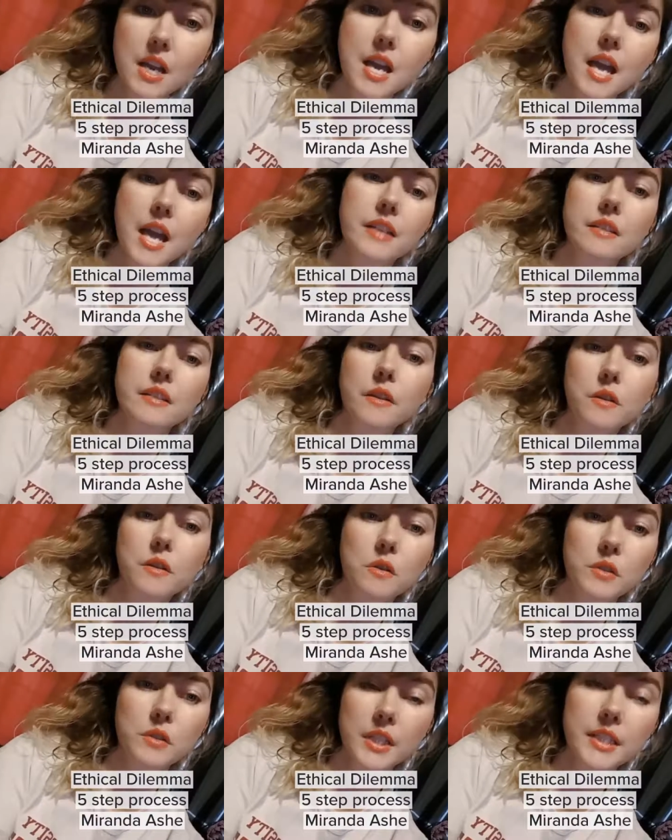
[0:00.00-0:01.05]
And so
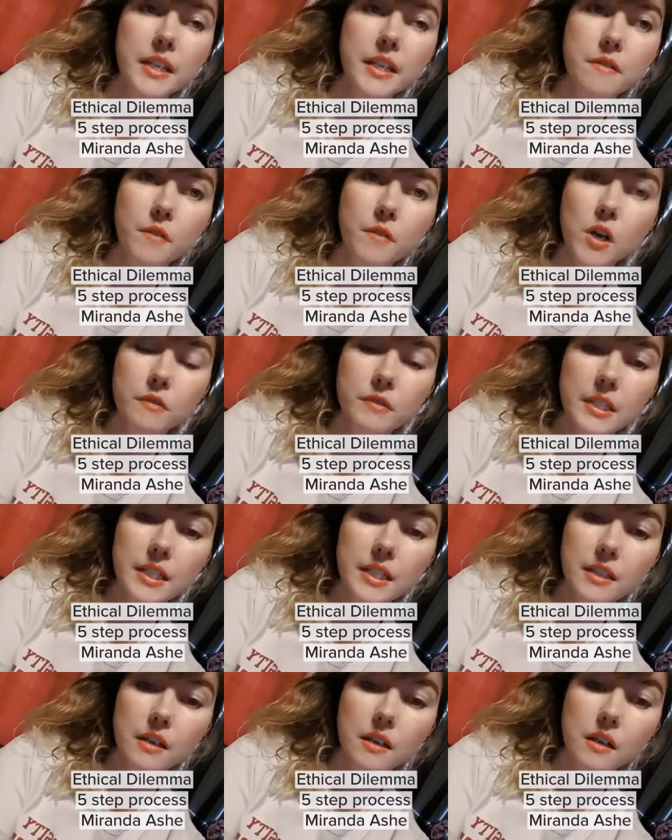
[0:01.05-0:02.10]
since it involves the,
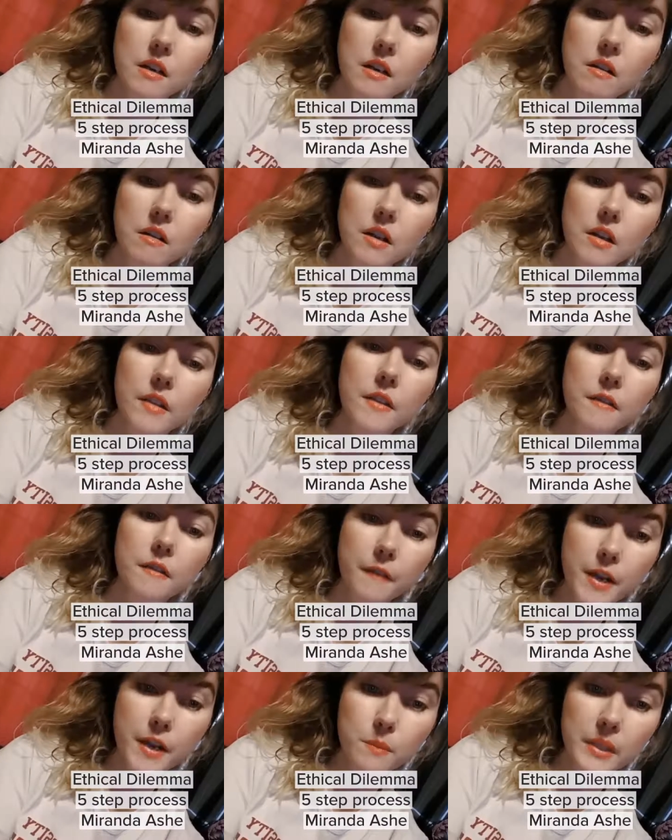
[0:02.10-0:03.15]
uh, the
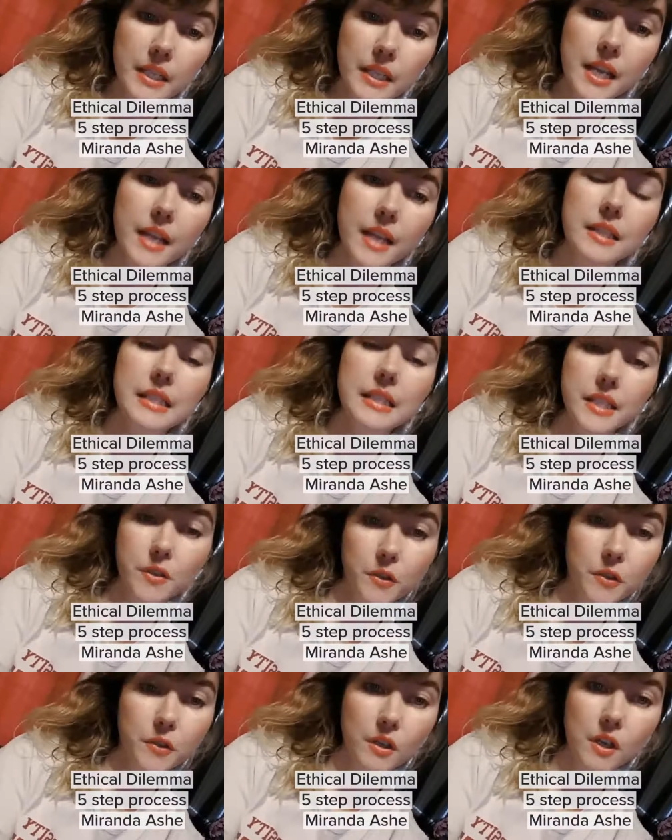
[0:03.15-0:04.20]
family and the
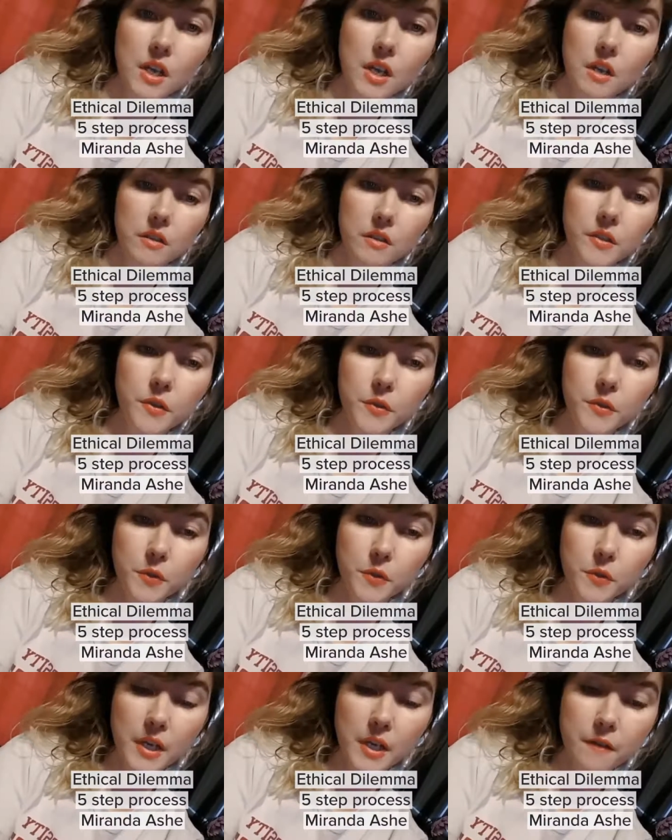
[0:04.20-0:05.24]
teacher, due to student
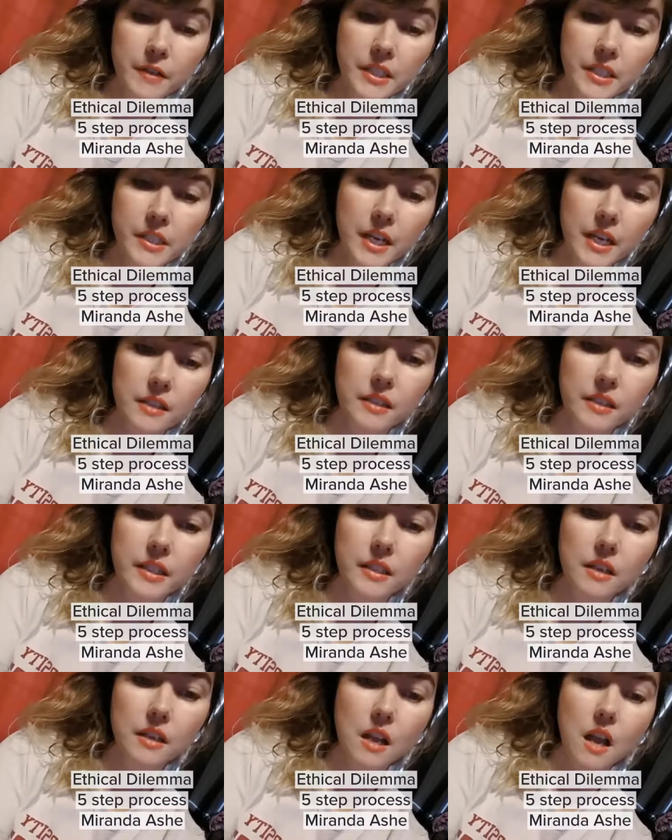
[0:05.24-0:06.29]
confidentiality,
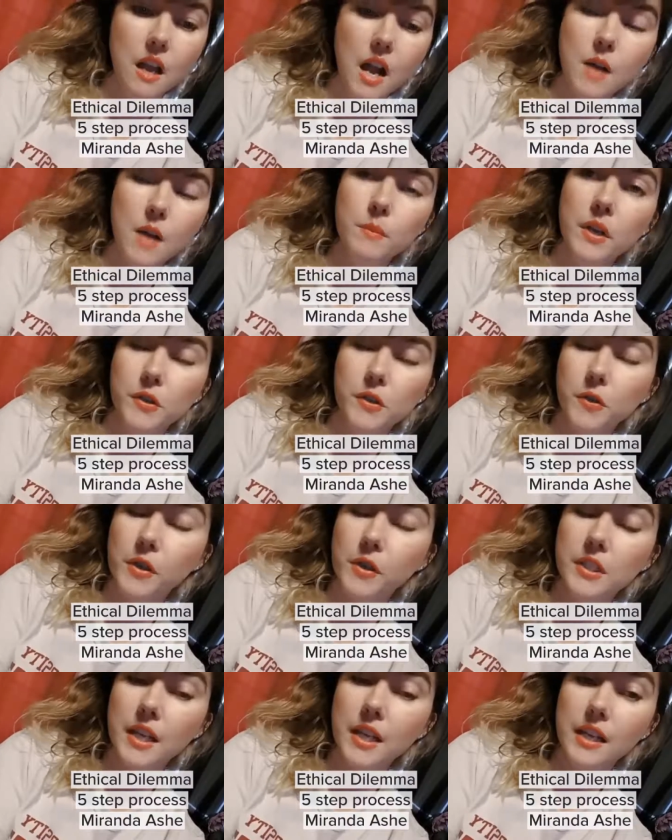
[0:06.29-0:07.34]
I'm not sure
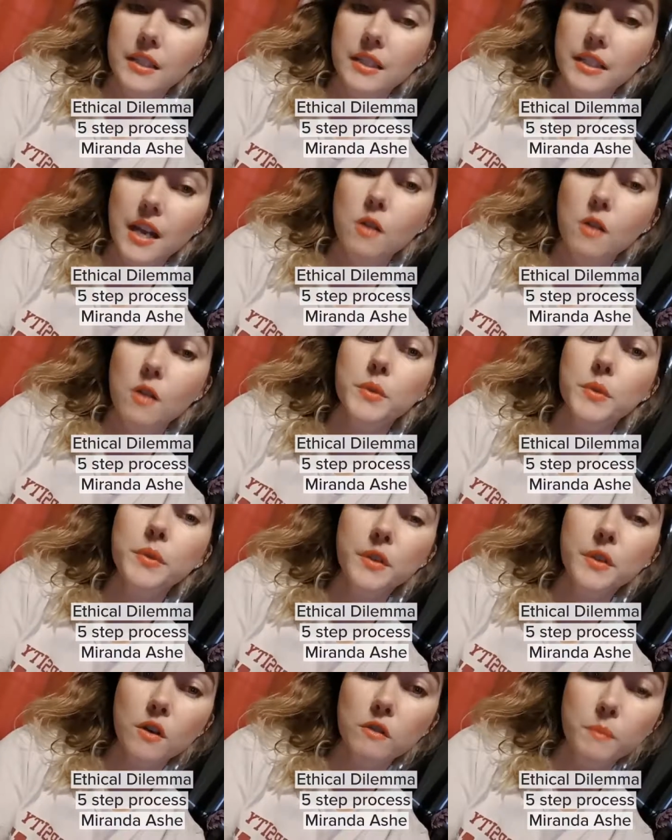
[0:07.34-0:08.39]
exactly how it was
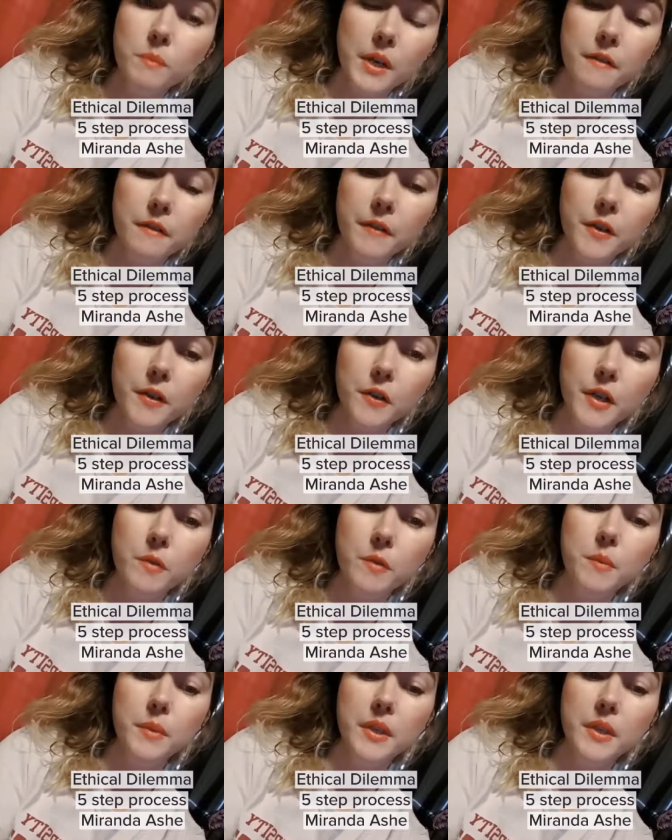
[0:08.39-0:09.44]
resolved, but I figured it
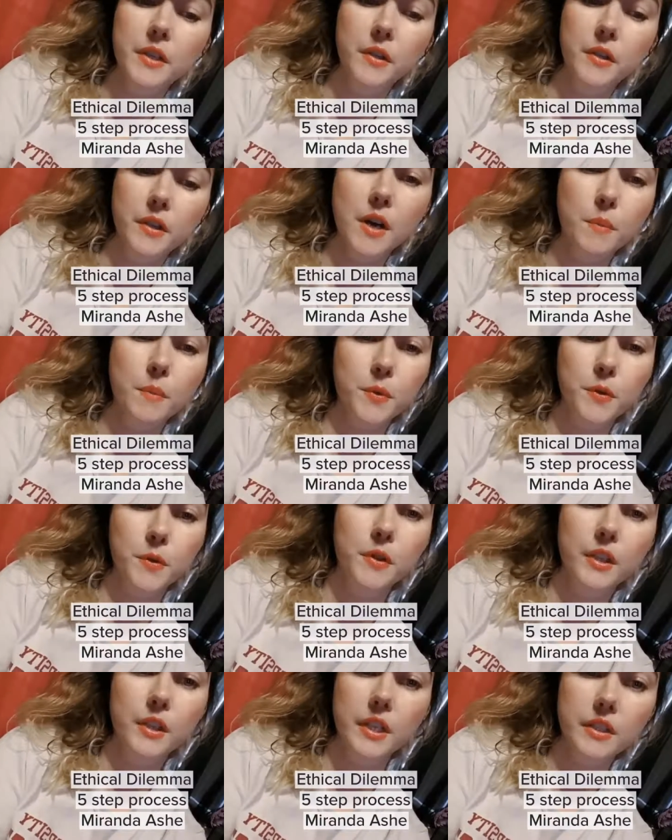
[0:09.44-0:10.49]
would be a good
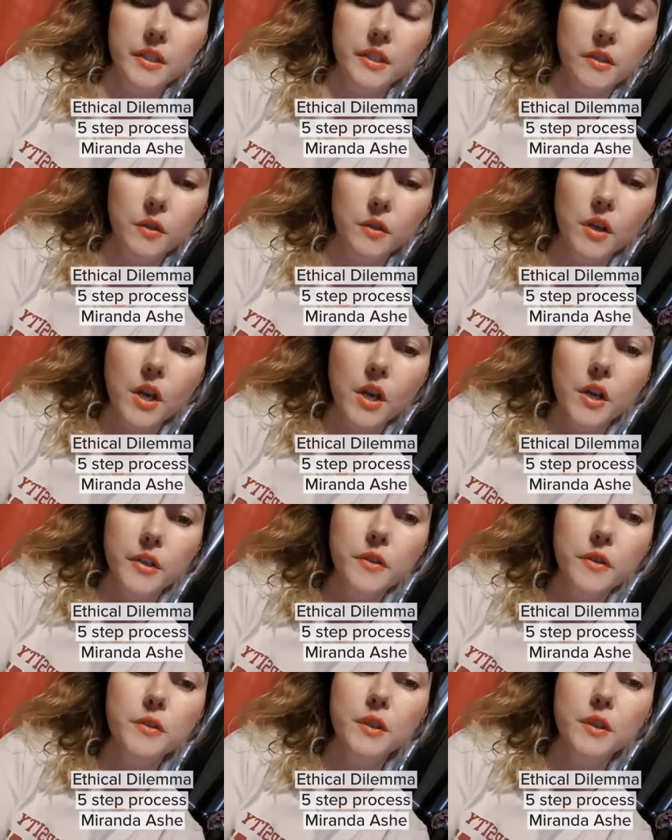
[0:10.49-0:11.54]
opportunity to
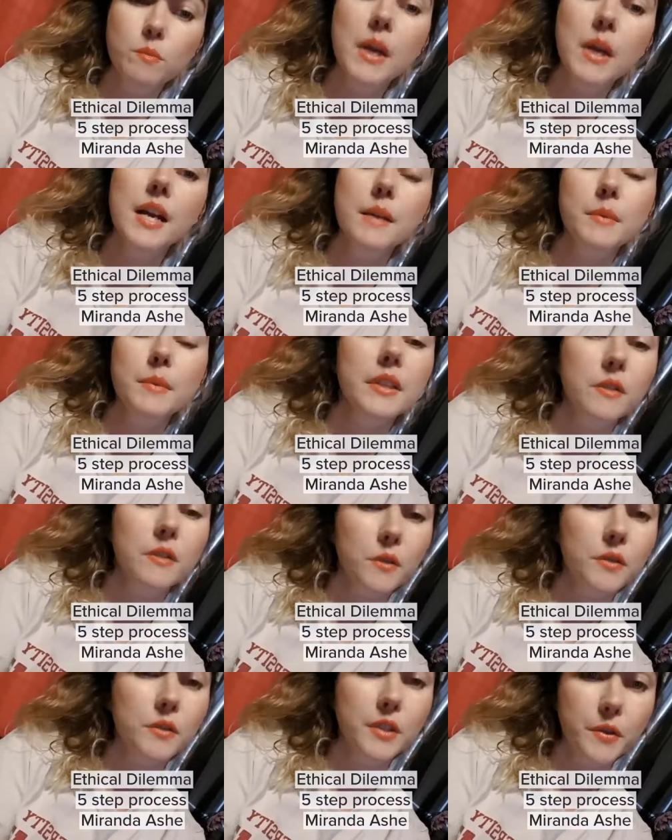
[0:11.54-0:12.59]
use as my hypothetical
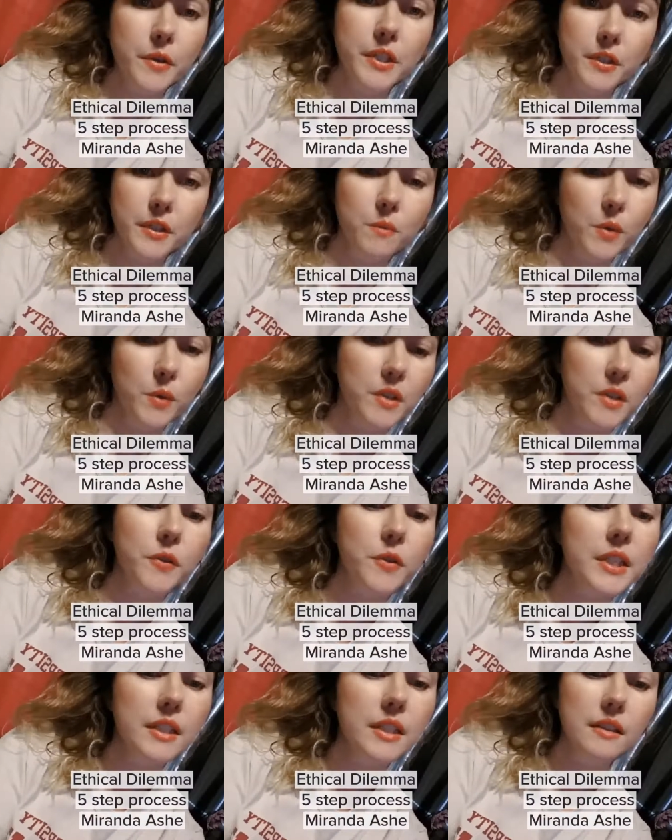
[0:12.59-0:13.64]
situation and work through it.
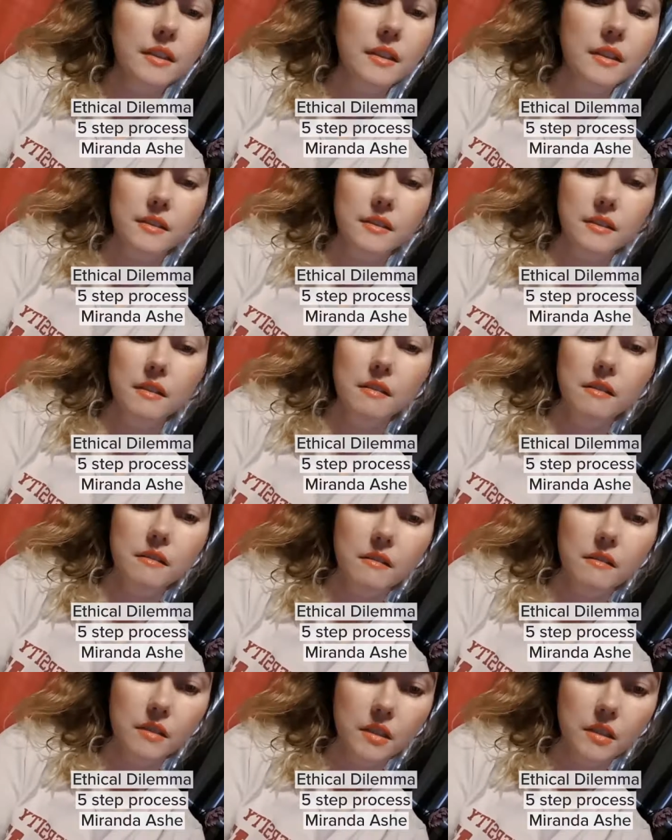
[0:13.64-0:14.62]
So